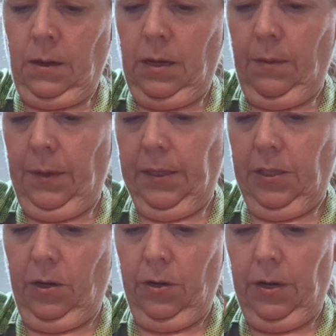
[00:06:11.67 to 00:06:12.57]
get my
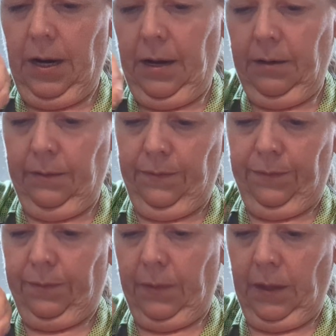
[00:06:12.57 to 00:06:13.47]
starter out
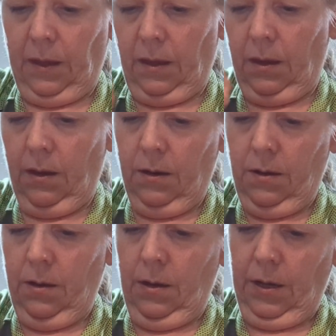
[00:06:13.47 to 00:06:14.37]

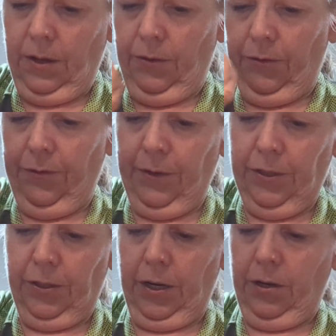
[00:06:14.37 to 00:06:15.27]
of the
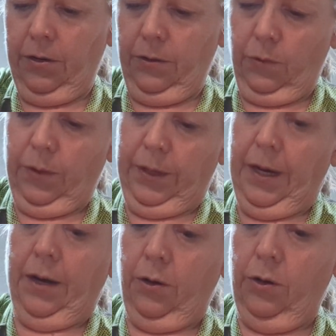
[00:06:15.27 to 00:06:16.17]
refrigerator, the one that
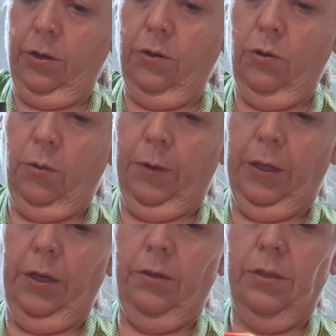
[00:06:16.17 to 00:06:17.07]
I do
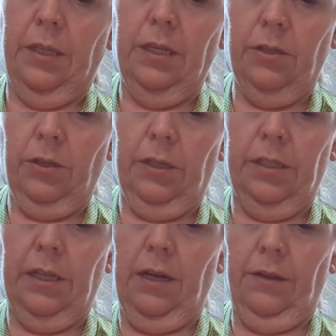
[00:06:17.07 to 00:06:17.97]
normally use. These are going to
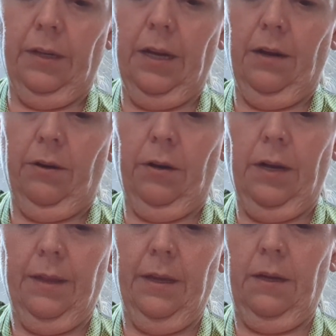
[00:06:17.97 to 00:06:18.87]
stay on the counter.
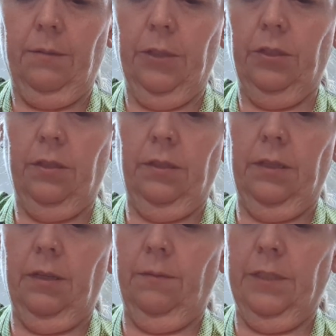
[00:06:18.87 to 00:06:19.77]
I think I'm just going to
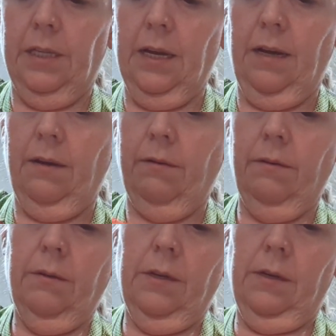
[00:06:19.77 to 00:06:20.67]
let them stay out
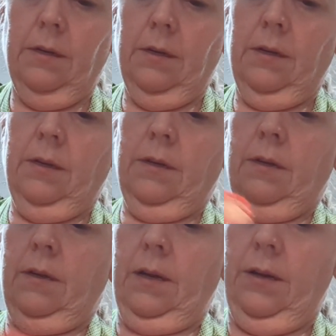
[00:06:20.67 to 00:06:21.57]

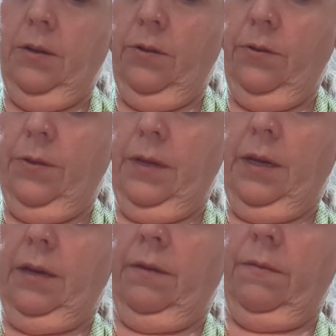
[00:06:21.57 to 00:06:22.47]
and do their
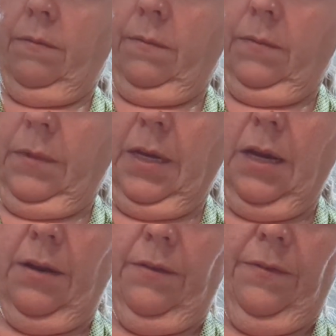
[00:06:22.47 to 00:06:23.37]
thing.
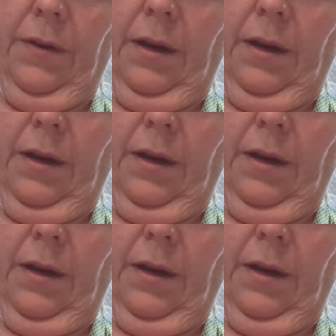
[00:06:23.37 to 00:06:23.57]
Kind of,